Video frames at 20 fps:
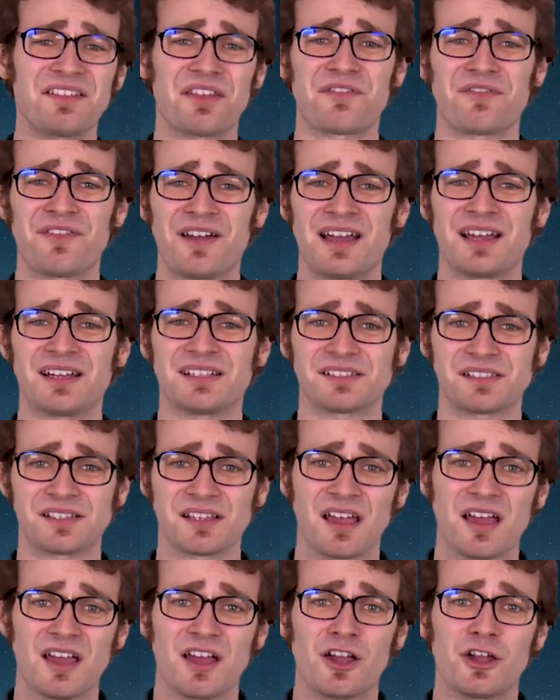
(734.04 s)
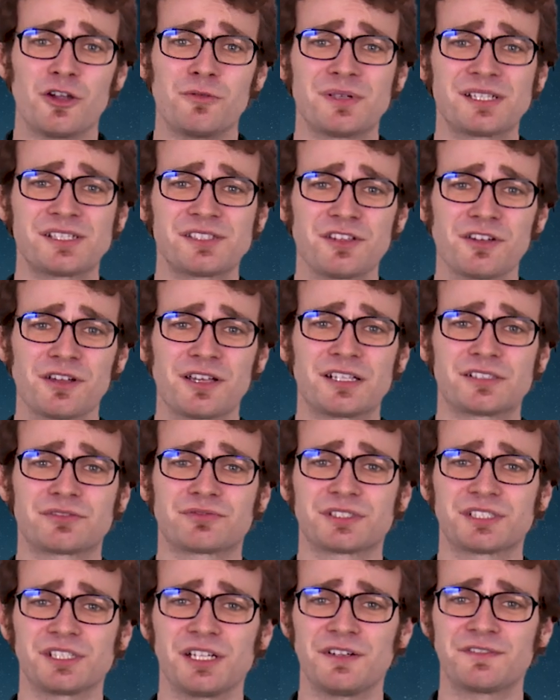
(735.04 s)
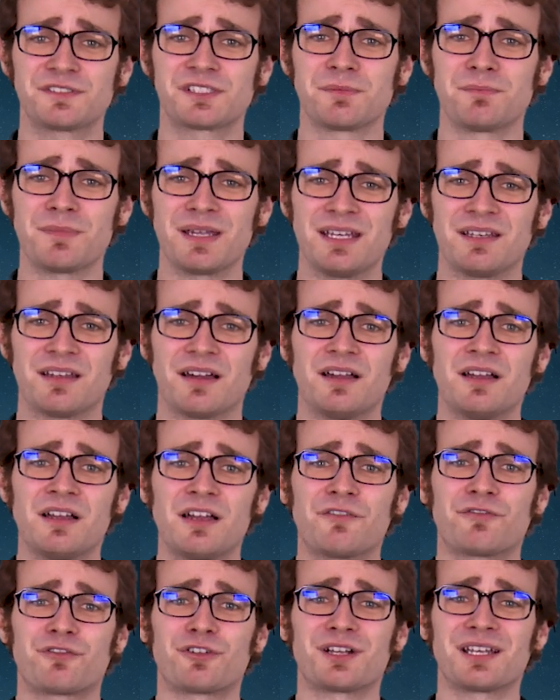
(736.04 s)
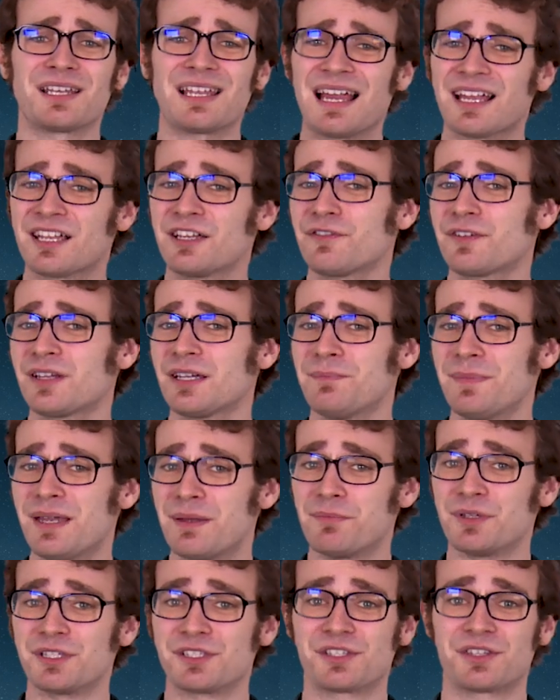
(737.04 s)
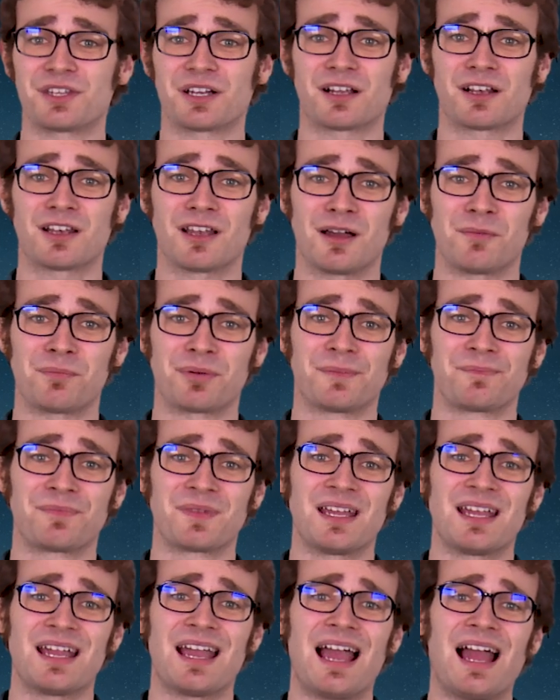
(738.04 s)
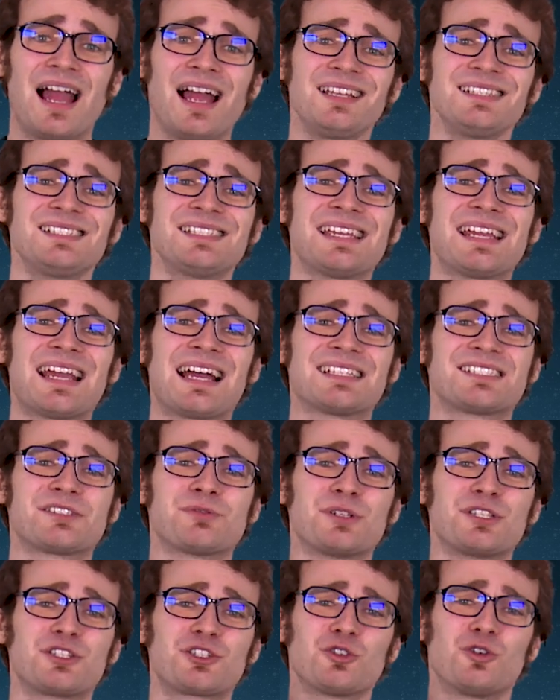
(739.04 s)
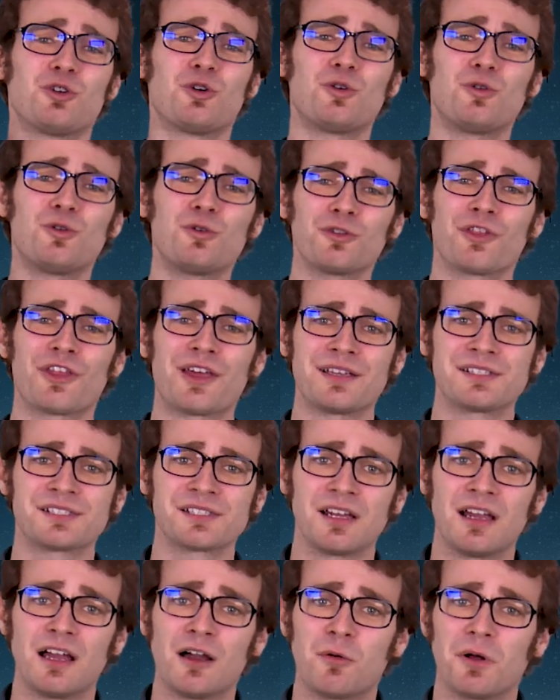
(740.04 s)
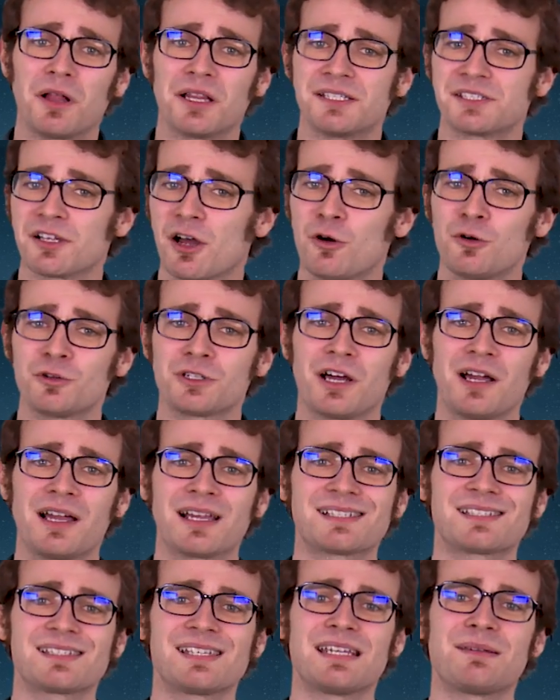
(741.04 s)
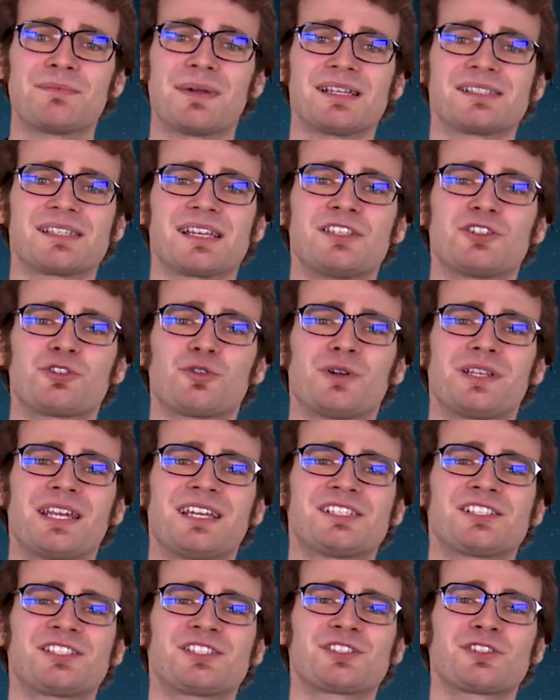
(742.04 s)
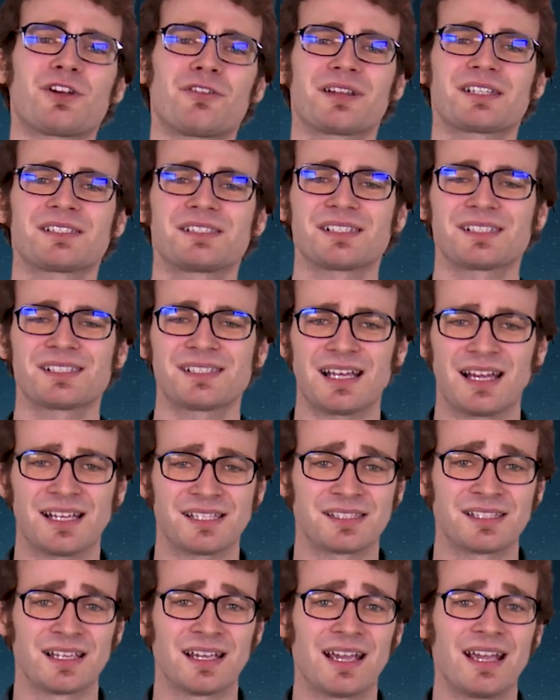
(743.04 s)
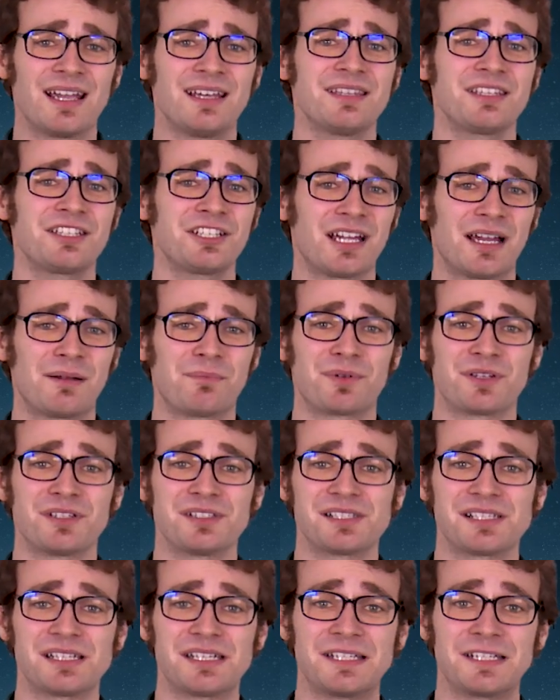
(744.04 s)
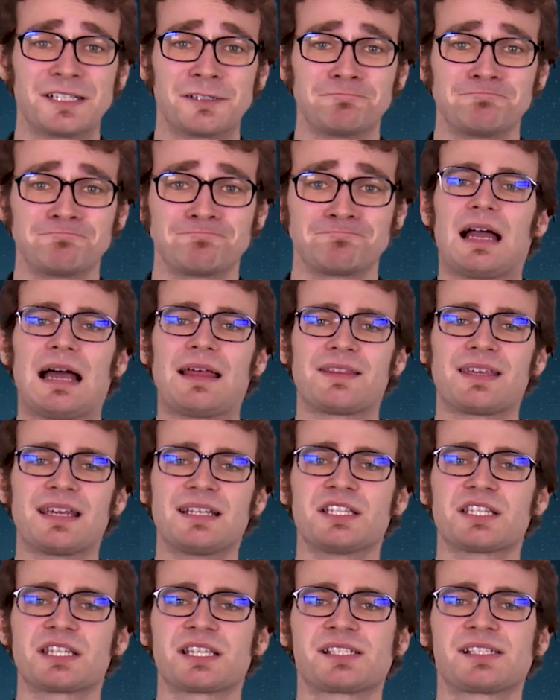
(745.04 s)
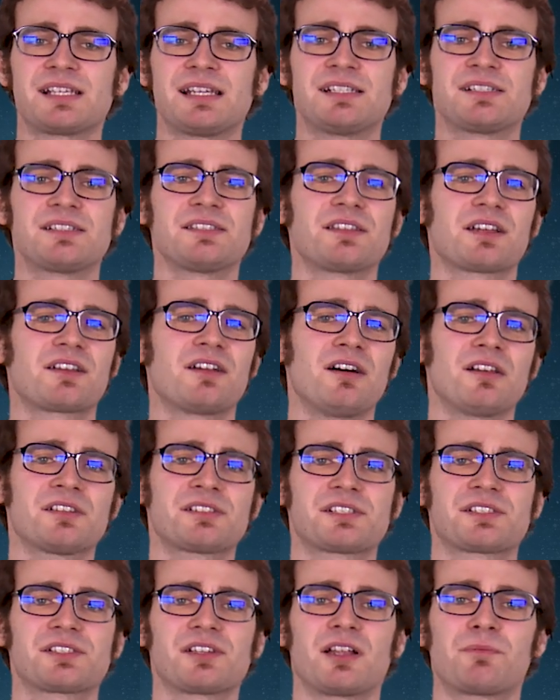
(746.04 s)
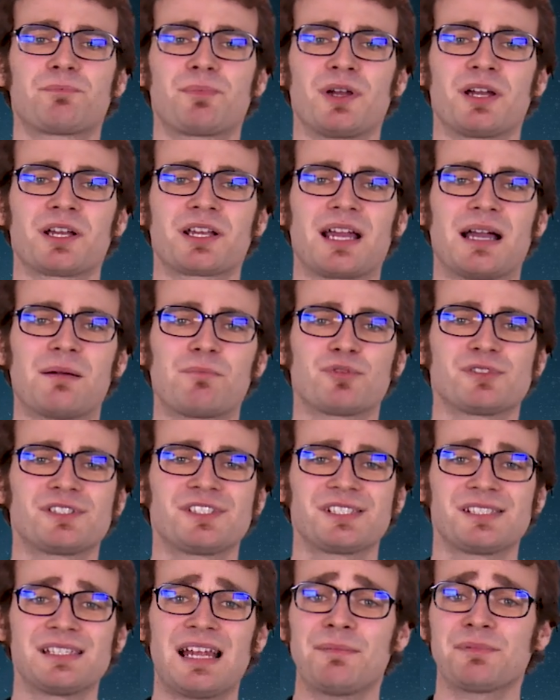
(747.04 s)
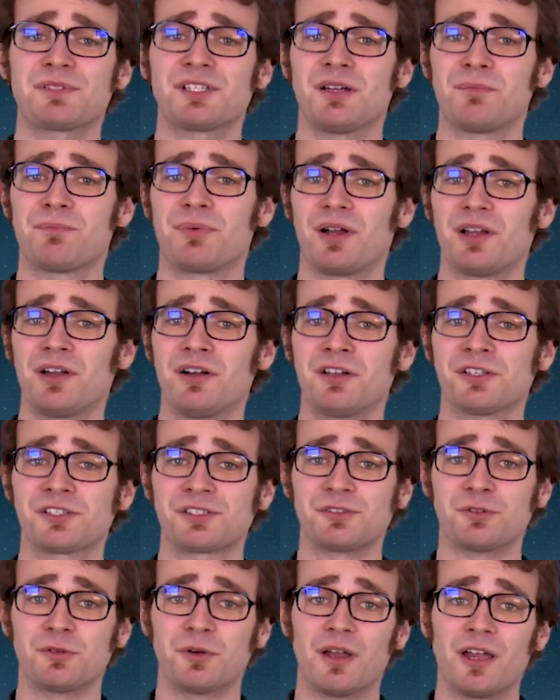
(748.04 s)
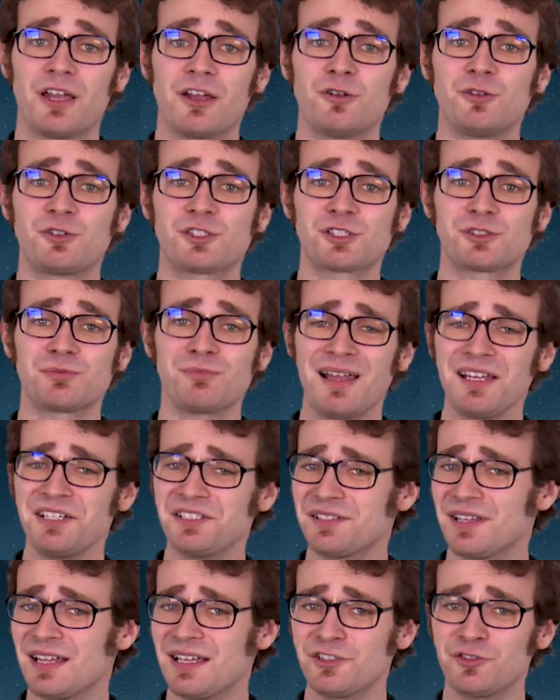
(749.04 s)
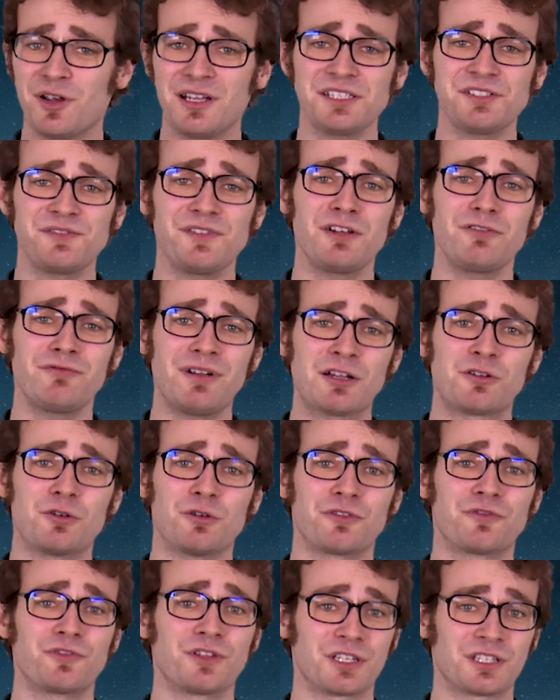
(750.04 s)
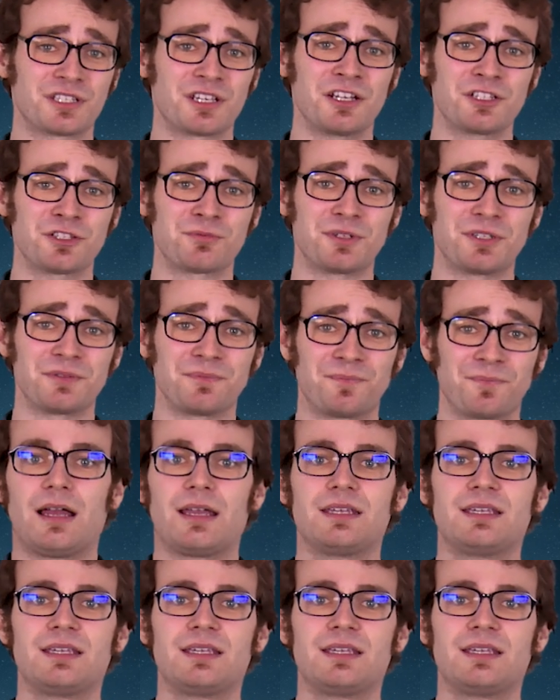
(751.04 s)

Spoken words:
the fans, who mistook his reserved demeanour for a lack of commitment to the club. And he had to endure all this while his old Ajax teammates enjoyed historic success in the Champions League. At the end of the season, the cast-aside Bergkamp was snapped up by Arsenal, who smashed their transfer record for the Dutchman. A